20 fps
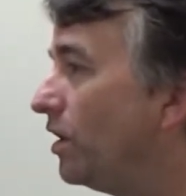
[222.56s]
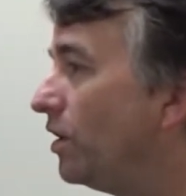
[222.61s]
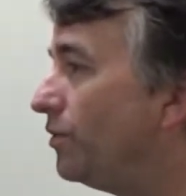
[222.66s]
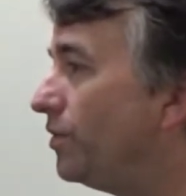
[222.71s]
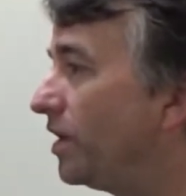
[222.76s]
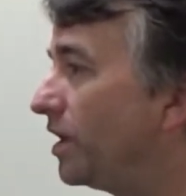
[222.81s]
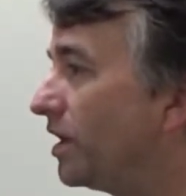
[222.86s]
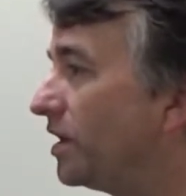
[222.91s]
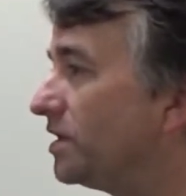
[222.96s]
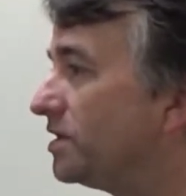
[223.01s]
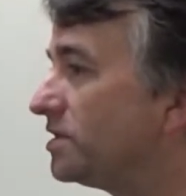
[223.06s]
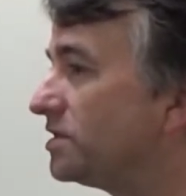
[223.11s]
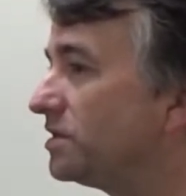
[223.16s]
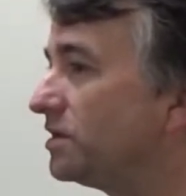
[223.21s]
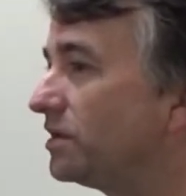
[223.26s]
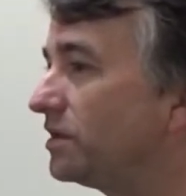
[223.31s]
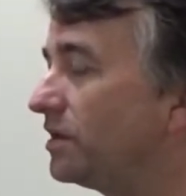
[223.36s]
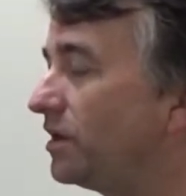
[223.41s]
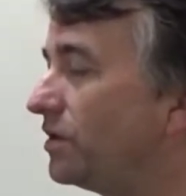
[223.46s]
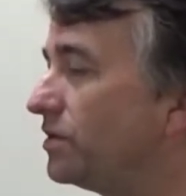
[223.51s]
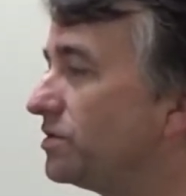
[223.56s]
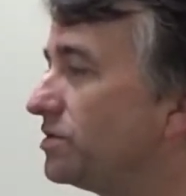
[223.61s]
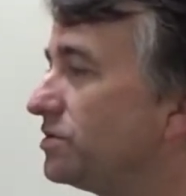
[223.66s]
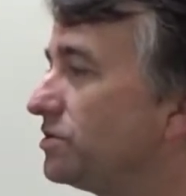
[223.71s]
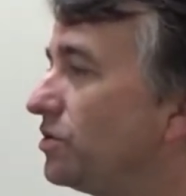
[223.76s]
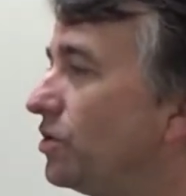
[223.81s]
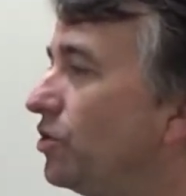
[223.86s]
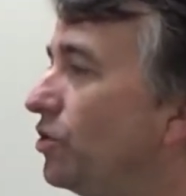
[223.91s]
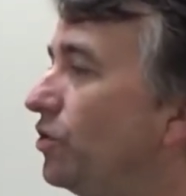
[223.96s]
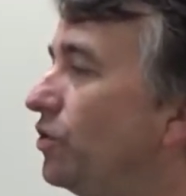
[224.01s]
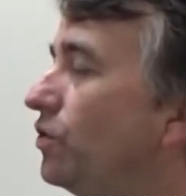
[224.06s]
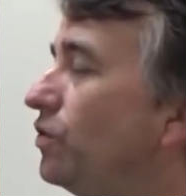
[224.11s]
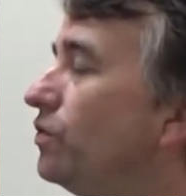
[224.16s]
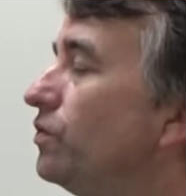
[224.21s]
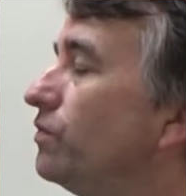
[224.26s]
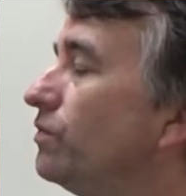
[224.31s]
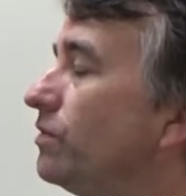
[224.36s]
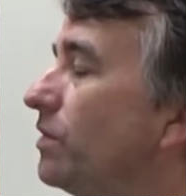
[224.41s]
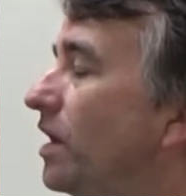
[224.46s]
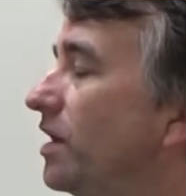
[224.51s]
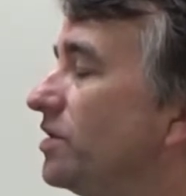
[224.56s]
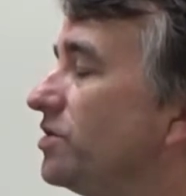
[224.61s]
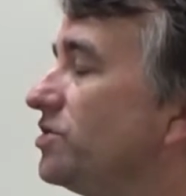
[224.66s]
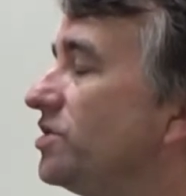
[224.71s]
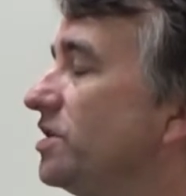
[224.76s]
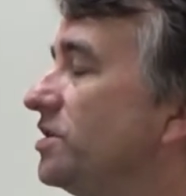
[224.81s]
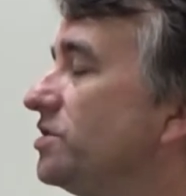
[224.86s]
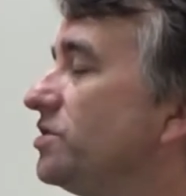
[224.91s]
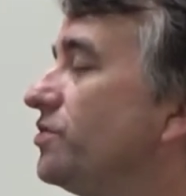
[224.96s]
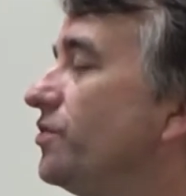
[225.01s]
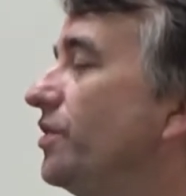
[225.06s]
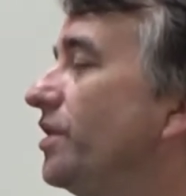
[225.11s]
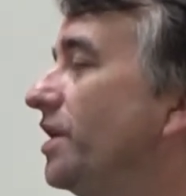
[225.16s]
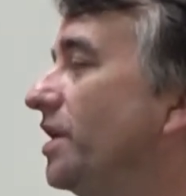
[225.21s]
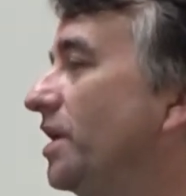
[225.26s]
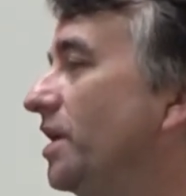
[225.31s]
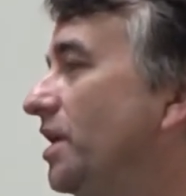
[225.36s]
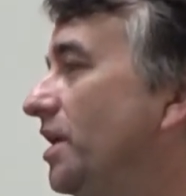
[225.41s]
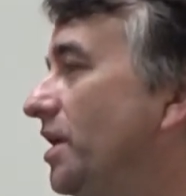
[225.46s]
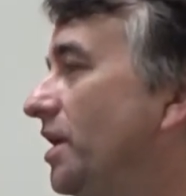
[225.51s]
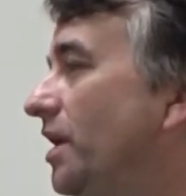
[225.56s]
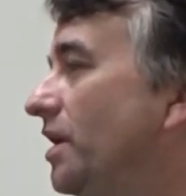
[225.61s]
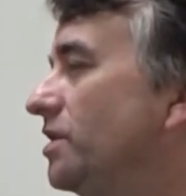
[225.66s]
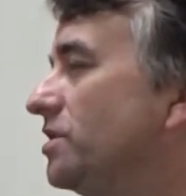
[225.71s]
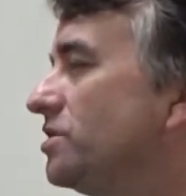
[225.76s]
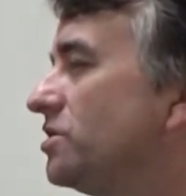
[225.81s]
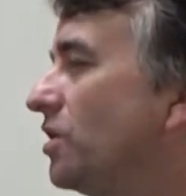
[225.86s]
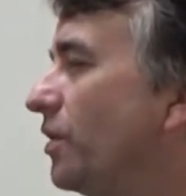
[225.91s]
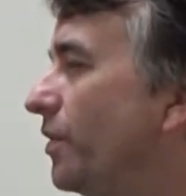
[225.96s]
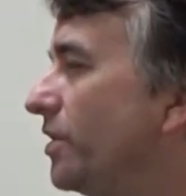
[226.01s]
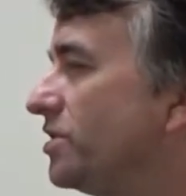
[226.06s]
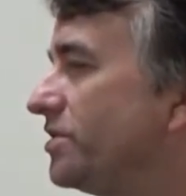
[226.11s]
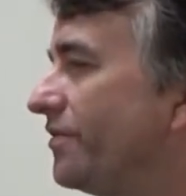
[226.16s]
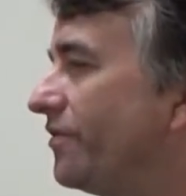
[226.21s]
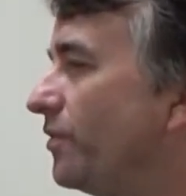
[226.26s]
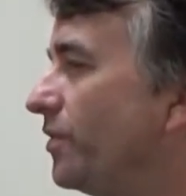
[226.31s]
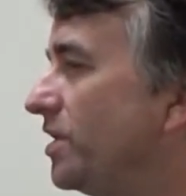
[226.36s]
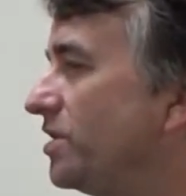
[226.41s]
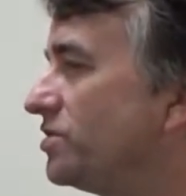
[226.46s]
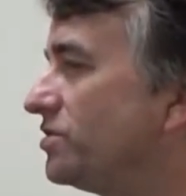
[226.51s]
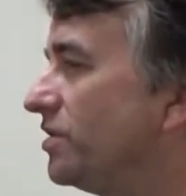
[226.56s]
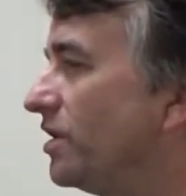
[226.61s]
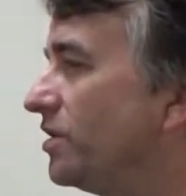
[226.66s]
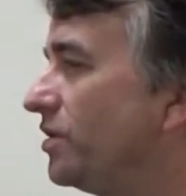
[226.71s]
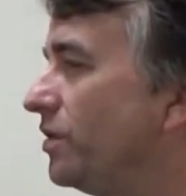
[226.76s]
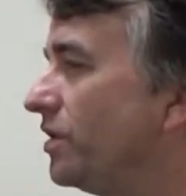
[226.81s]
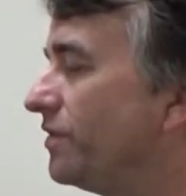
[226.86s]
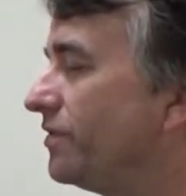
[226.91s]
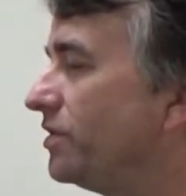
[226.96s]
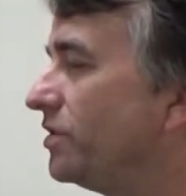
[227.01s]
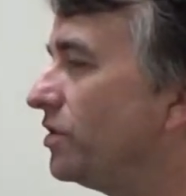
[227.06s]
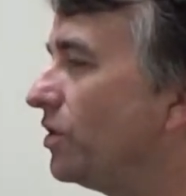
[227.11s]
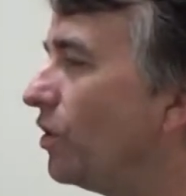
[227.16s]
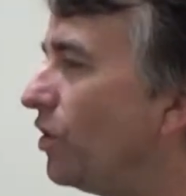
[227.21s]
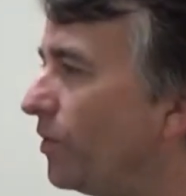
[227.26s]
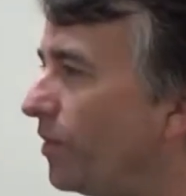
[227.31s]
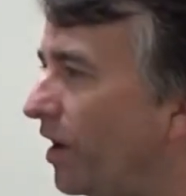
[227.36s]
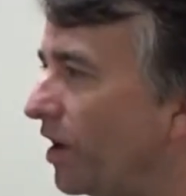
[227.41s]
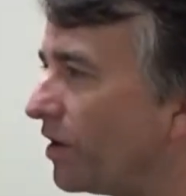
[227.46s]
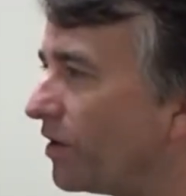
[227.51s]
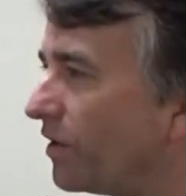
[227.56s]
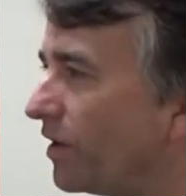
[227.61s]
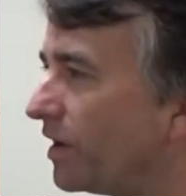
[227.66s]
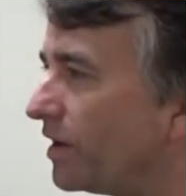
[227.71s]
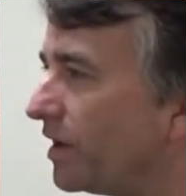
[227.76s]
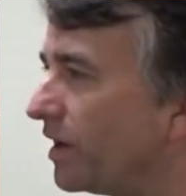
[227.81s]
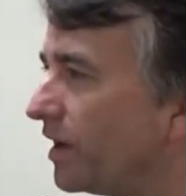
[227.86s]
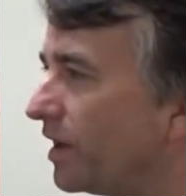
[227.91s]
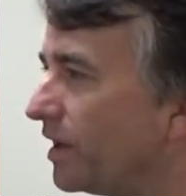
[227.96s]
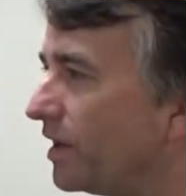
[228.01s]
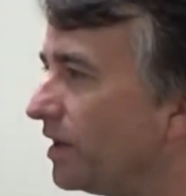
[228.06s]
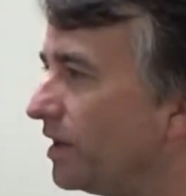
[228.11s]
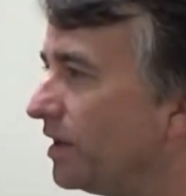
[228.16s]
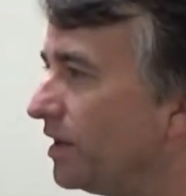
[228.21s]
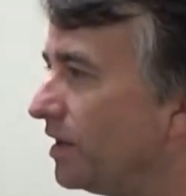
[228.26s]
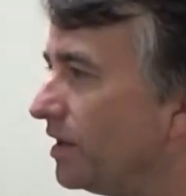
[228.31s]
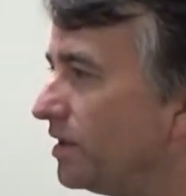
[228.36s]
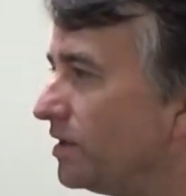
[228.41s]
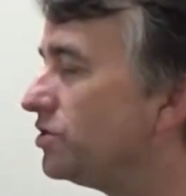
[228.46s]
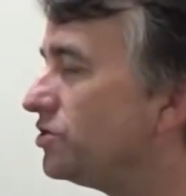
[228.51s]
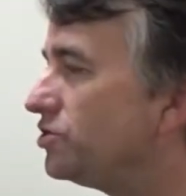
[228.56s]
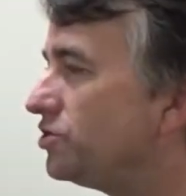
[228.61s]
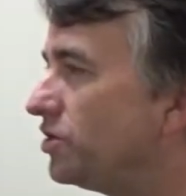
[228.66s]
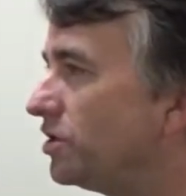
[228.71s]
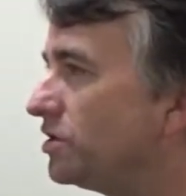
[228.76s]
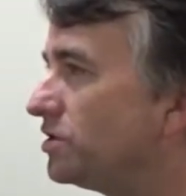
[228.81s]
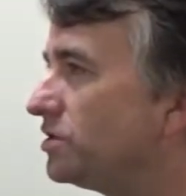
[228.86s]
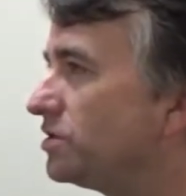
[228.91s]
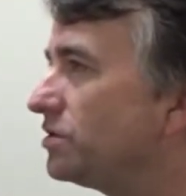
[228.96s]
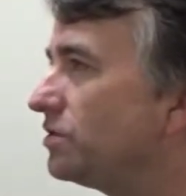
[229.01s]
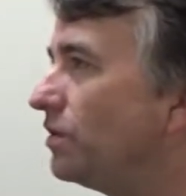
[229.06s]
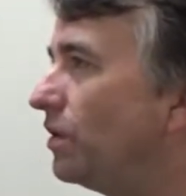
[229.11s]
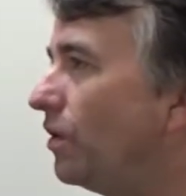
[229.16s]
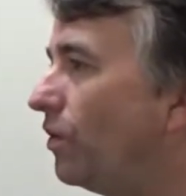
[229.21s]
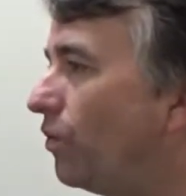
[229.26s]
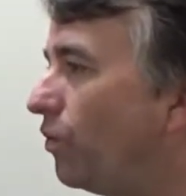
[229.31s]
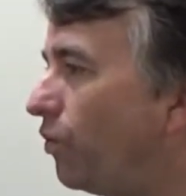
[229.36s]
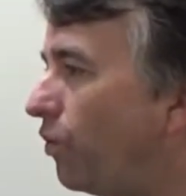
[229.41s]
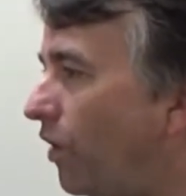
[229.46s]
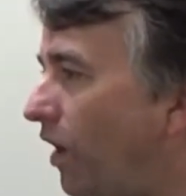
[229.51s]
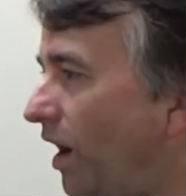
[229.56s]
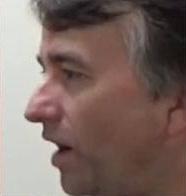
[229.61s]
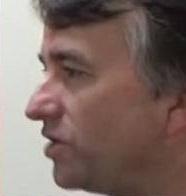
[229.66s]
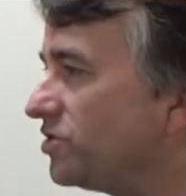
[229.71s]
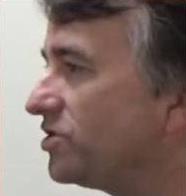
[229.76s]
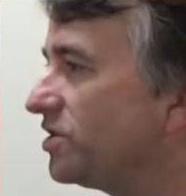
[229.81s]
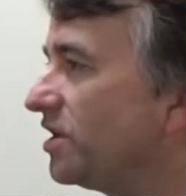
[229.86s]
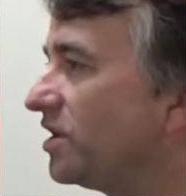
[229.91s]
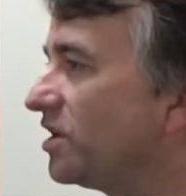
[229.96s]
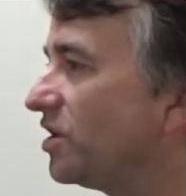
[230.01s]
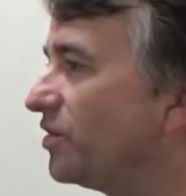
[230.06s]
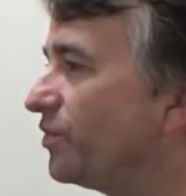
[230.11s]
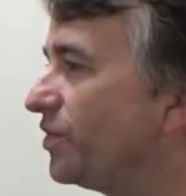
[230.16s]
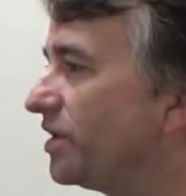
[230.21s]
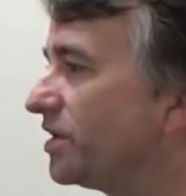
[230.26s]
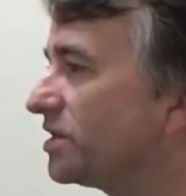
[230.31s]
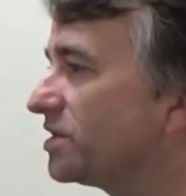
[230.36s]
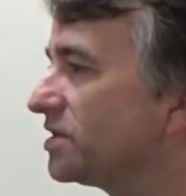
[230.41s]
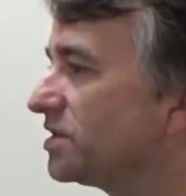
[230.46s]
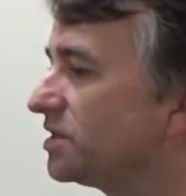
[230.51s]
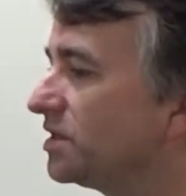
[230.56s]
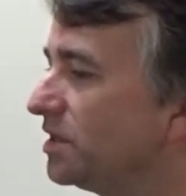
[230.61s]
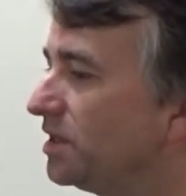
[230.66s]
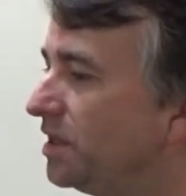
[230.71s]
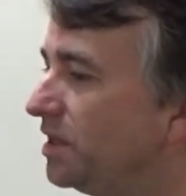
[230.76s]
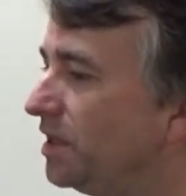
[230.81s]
Because there's so much history and so much information that you don't even know about karate. Just watch the Olympics